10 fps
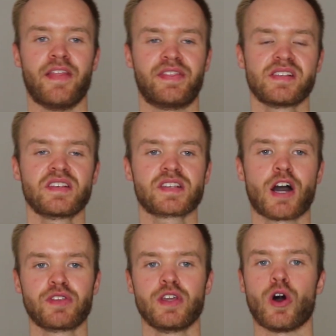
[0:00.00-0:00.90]
And this is
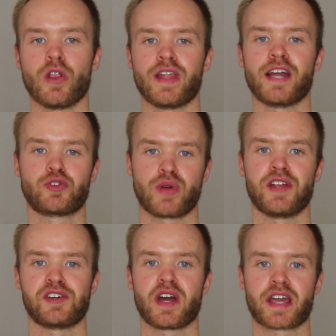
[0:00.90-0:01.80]
how the Online
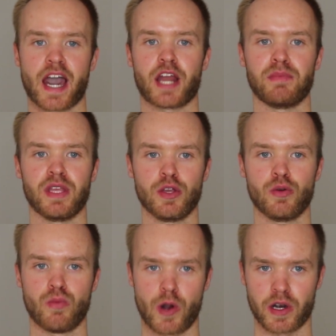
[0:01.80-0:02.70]
Trainer Academy
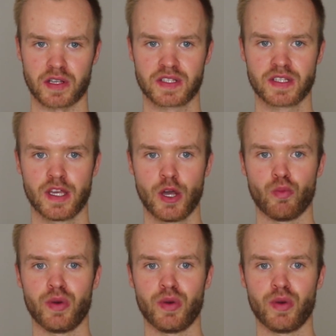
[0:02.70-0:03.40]
works.